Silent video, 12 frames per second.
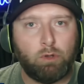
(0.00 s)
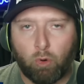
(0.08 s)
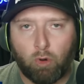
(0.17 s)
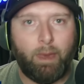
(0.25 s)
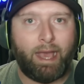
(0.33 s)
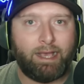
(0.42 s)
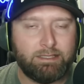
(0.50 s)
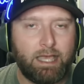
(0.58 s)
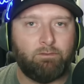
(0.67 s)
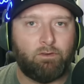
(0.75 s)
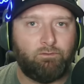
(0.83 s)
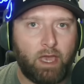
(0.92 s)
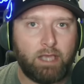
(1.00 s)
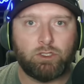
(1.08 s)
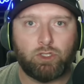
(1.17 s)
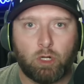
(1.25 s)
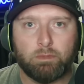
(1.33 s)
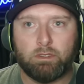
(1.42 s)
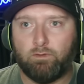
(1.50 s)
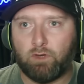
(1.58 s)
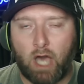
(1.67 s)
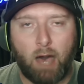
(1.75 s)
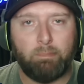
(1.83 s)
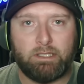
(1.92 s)
quarterback has ever faced in terms of
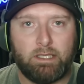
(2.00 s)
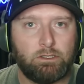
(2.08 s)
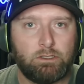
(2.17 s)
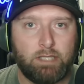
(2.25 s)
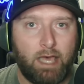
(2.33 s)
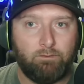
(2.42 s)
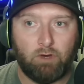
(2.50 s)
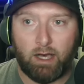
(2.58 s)
competition level.